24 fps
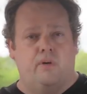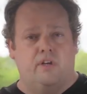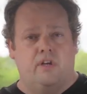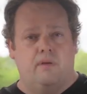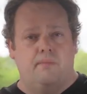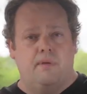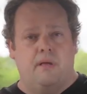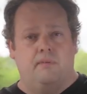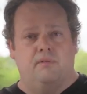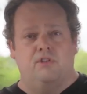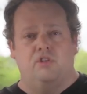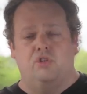Are you
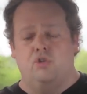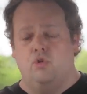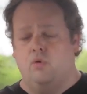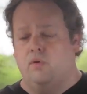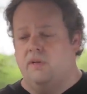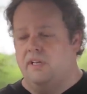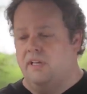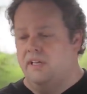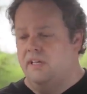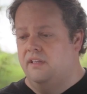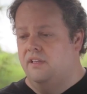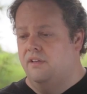going to be able to do
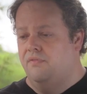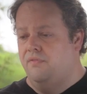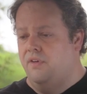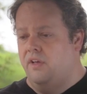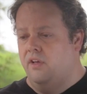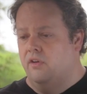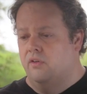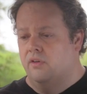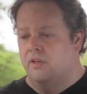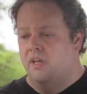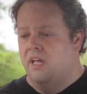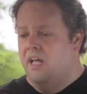it in the
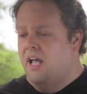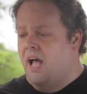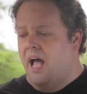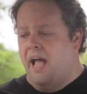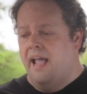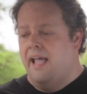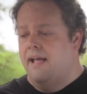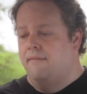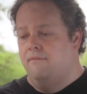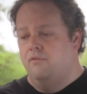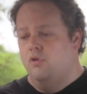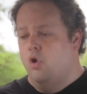field?
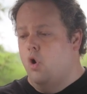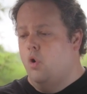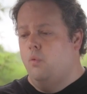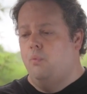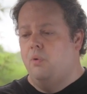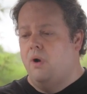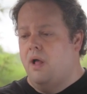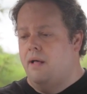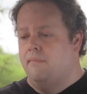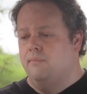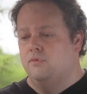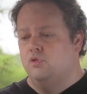I have no
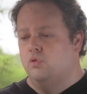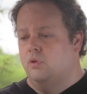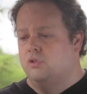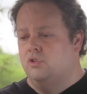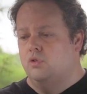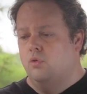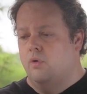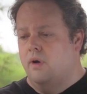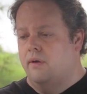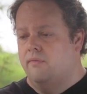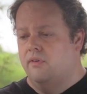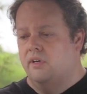problems
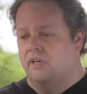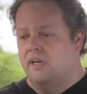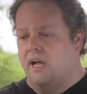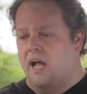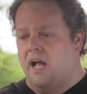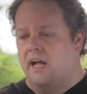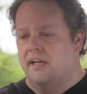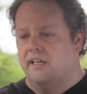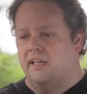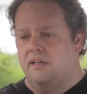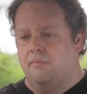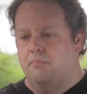whatsoever
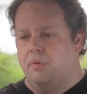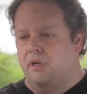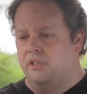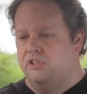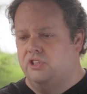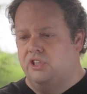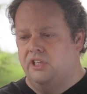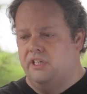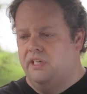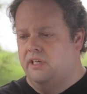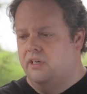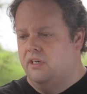cocking
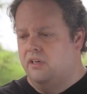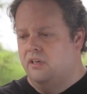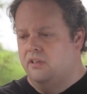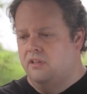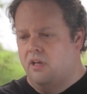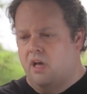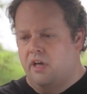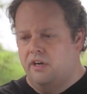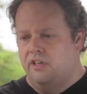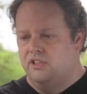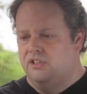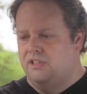Bunjie here,
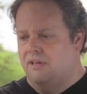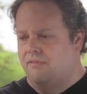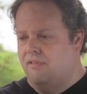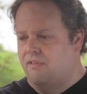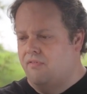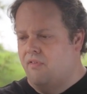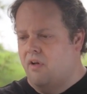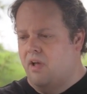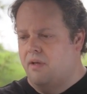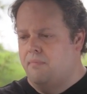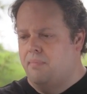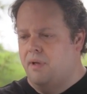
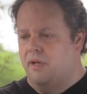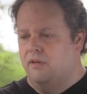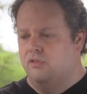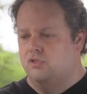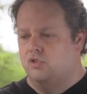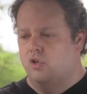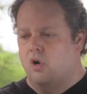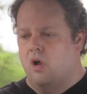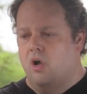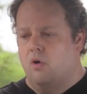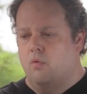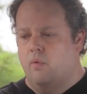175 pound
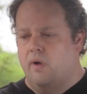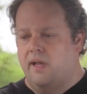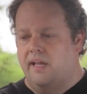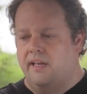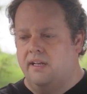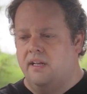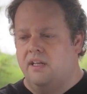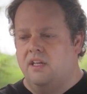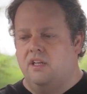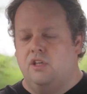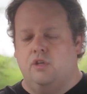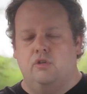draw
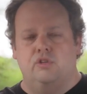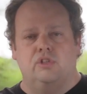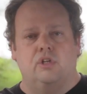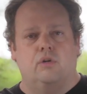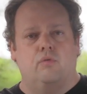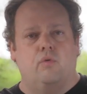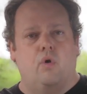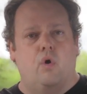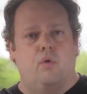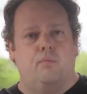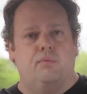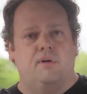weight, using
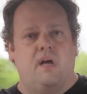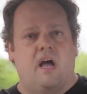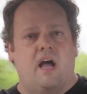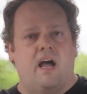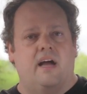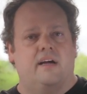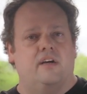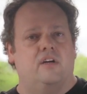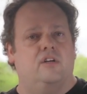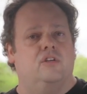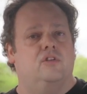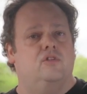a rope
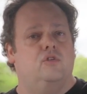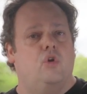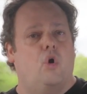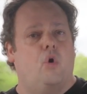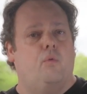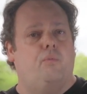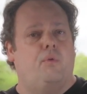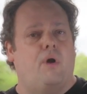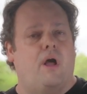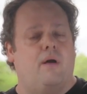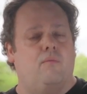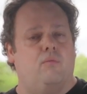cocker, no
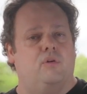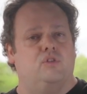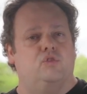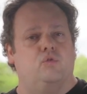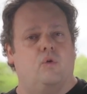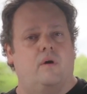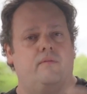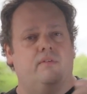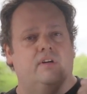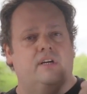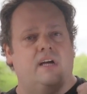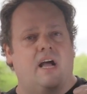problem
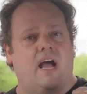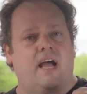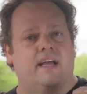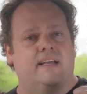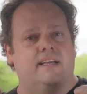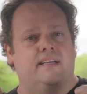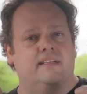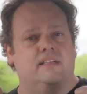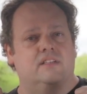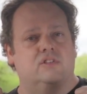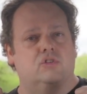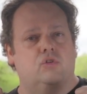whatsoever
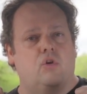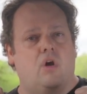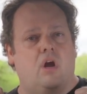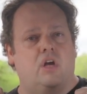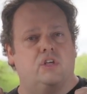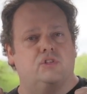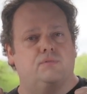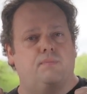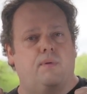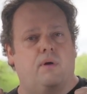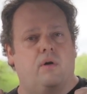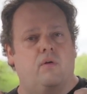cocking this
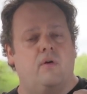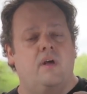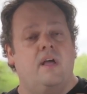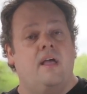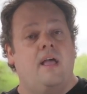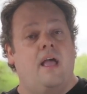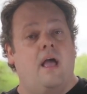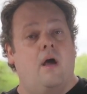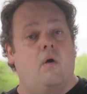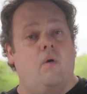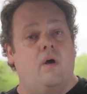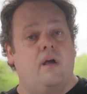crossbow.
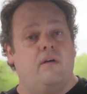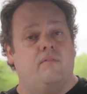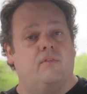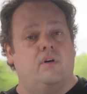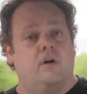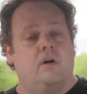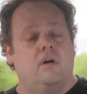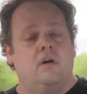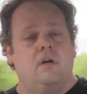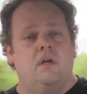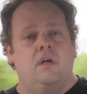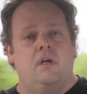
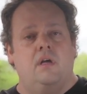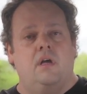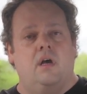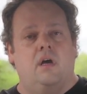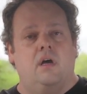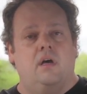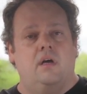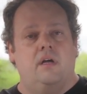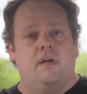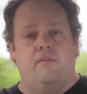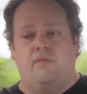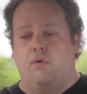However,
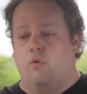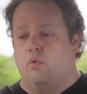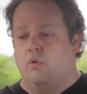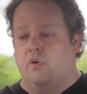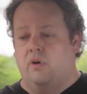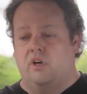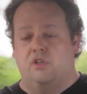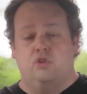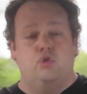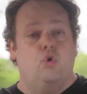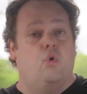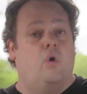if it
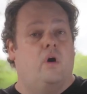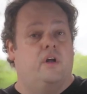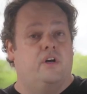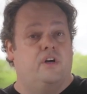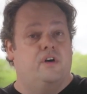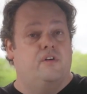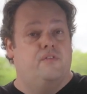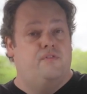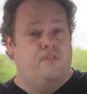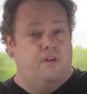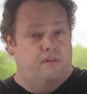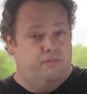were a
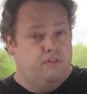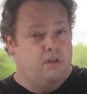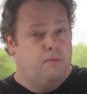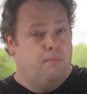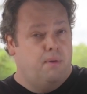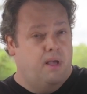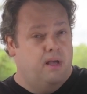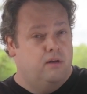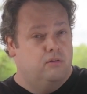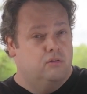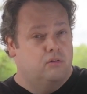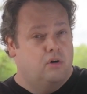250
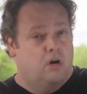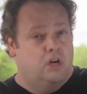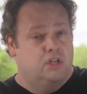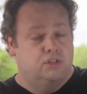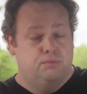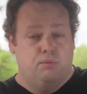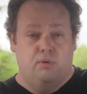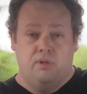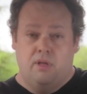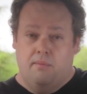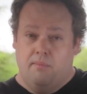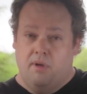pound
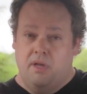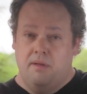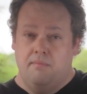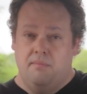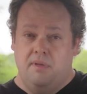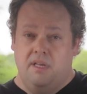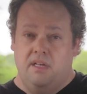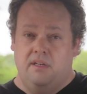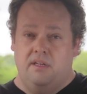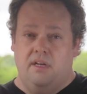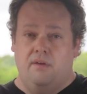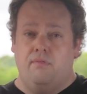crossbow, that might
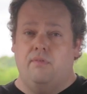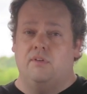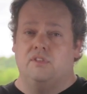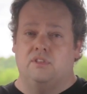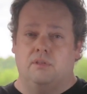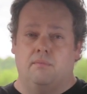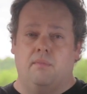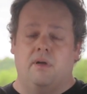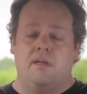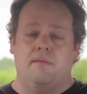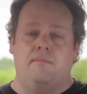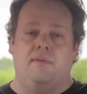be a difference.
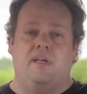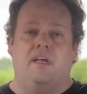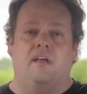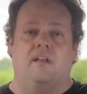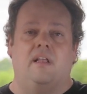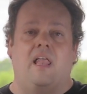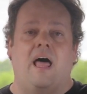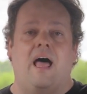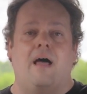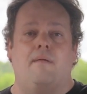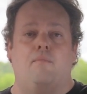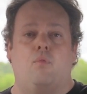It might be a
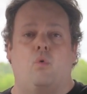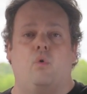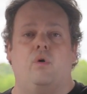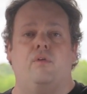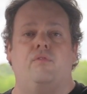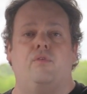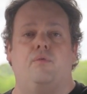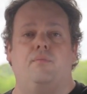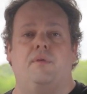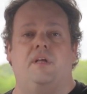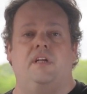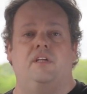lot more
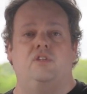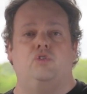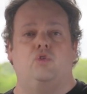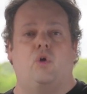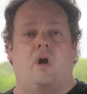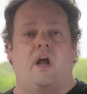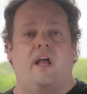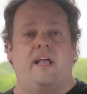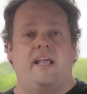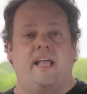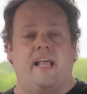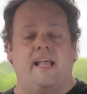for me to
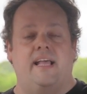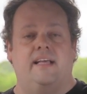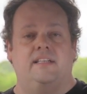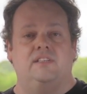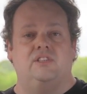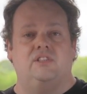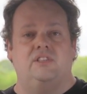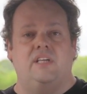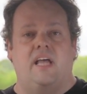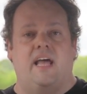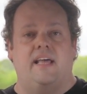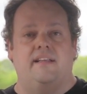try
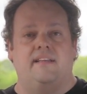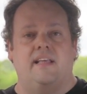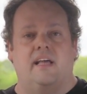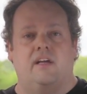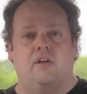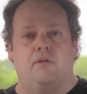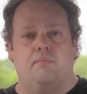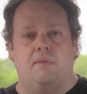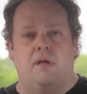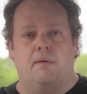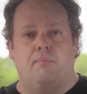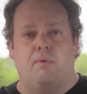and set.
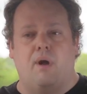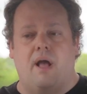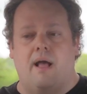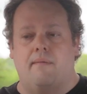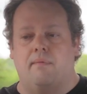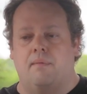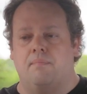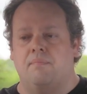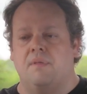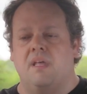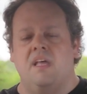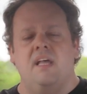That could be a
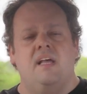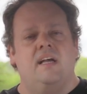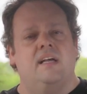problem.